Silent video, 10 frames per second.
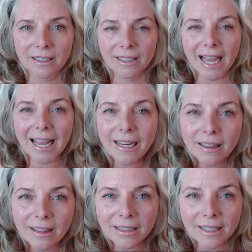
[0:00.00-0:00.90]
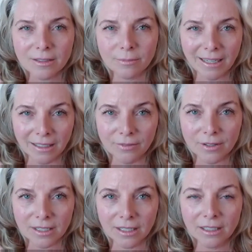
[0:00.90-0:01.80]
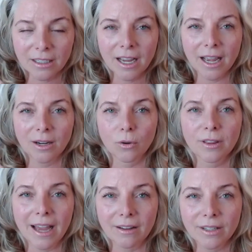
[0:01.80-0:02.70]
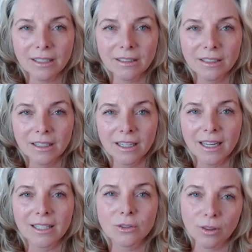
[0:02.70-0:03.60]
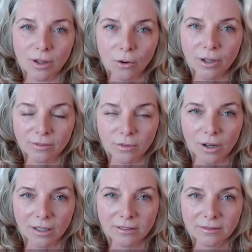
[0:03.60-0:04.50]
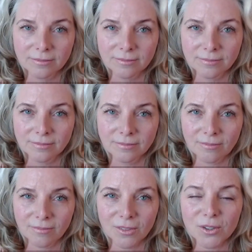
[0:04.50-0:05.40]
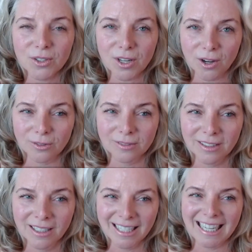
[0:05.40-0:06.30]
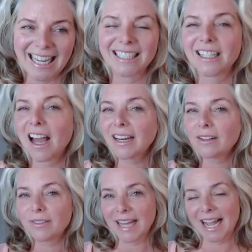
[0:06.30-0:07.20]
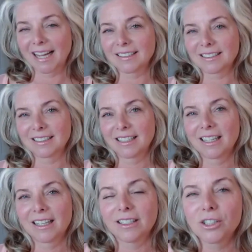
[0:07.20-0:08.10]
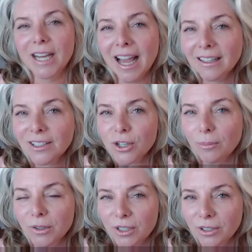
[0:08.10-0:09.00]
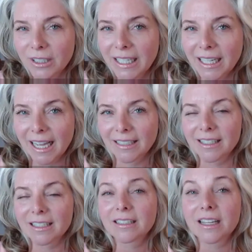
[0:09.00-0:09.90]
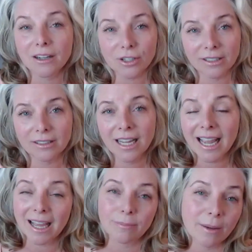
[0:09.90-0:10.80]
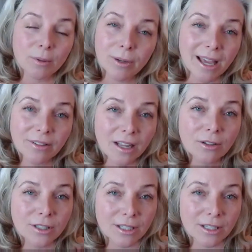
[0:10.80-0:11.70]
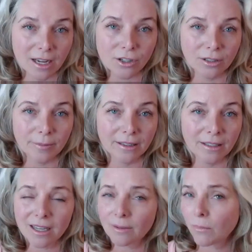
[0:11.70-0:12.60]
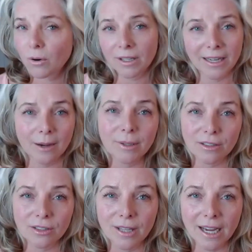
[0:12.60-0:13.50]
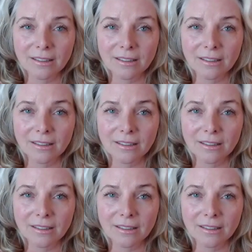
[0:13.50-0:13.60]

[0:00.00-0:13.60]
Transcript: Anything that is magnificent and worth having is worth going for. So, in light of that, the challenge, opportunity, and discussion, and maybe we have another discussion about this. I'm more than happy to do that.